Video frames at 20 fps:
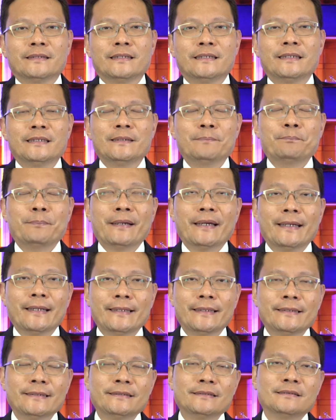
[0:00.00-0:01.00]
he
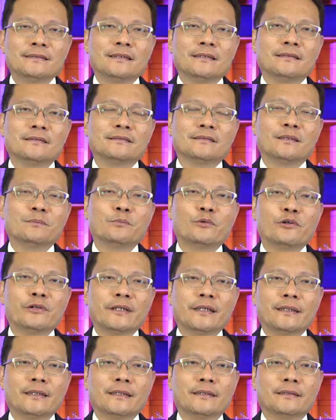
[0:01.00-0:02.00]
paid the
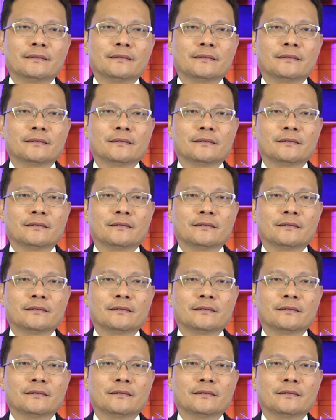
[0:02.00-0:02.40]
mohair